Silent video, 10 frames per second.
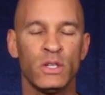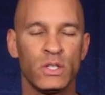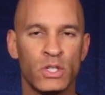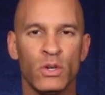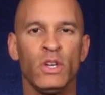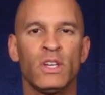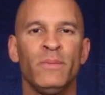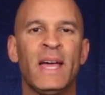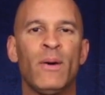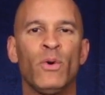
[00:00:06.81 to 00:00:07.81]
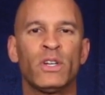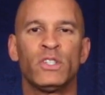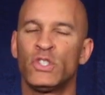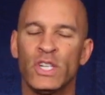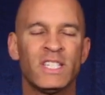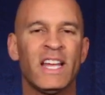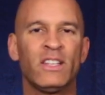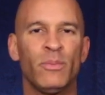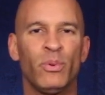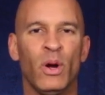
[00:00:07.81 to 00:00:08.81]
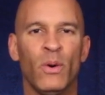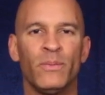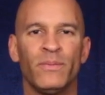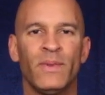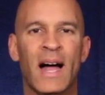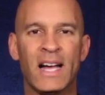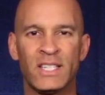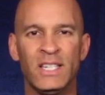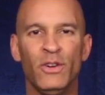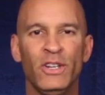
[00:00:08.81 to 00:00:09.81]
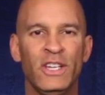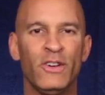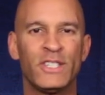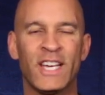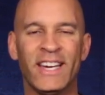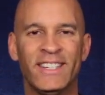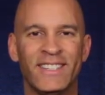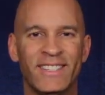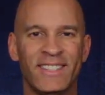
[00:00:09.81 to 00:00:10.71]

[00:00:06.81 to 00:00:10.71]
so you can network just like the pro. I'll see you on the other side.